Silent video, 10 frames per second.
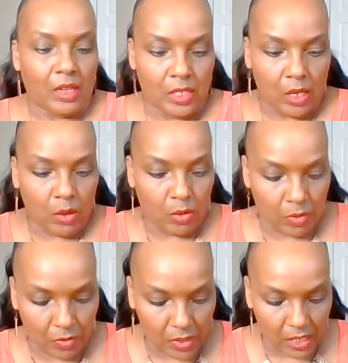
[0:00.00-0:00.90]

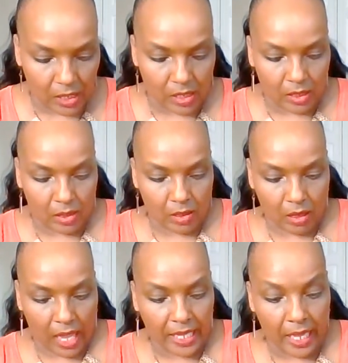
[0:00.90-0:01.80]
So this,
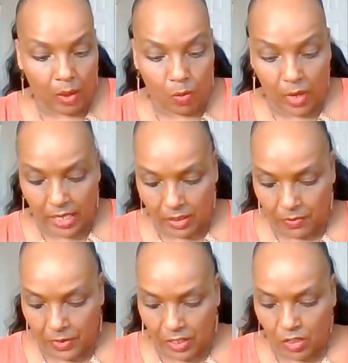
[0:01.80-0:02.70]
I can't wait to
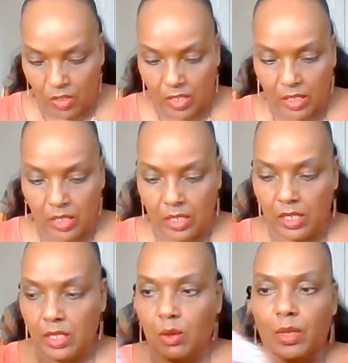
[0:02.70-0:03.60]
finish this. This
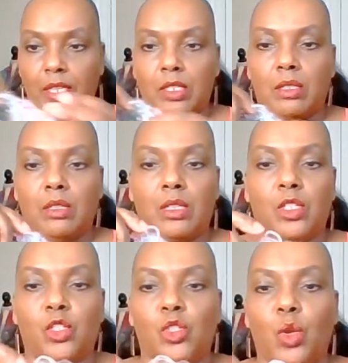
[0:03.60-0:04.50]
is going to look
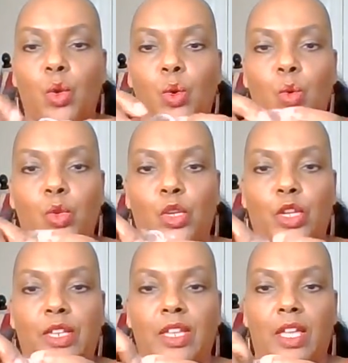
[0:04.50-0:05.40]
so
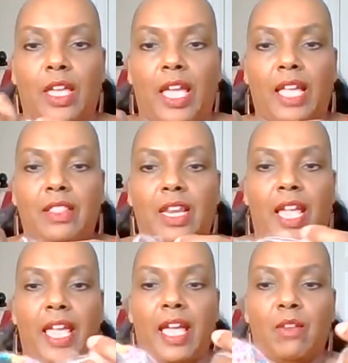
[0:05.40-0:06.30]
good. And then
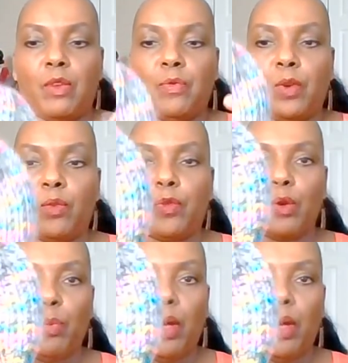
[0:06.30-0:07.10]
I have a faux fur